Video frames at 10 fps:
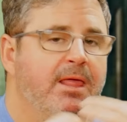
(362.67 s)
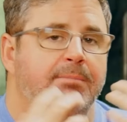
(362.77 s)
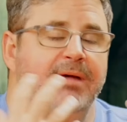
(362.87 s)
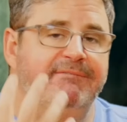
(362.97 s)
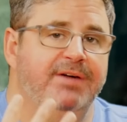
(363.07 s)

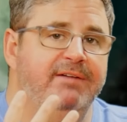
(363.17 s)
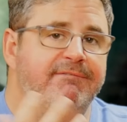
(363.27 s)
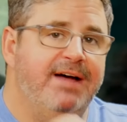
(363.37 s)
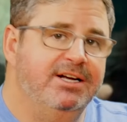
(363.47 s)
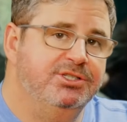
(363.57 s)
my fun
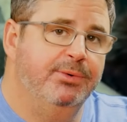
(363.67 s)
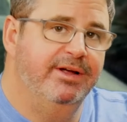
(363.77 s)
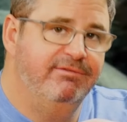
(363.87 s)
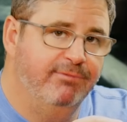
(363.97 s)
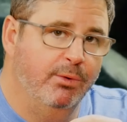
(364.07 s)

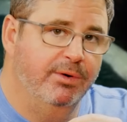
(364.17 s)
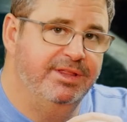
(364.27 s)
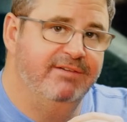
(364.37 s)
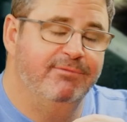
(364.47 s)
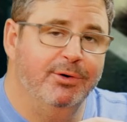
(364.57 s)
factoid for
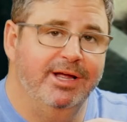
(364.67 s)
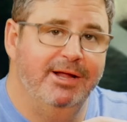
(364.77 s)
the 4K